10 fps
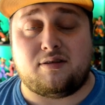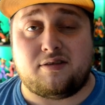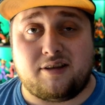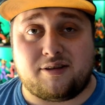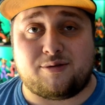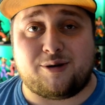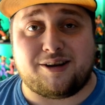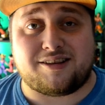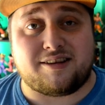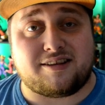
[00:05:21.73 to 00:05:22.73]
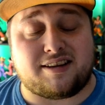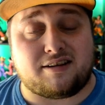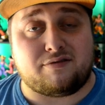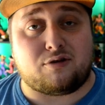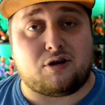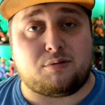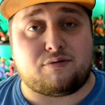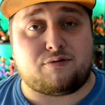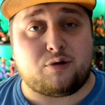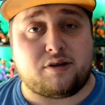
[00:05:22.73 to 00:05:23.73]
this was the second form of
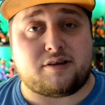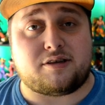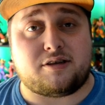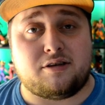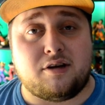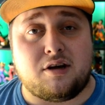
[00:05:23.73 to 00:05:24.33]
Frieza,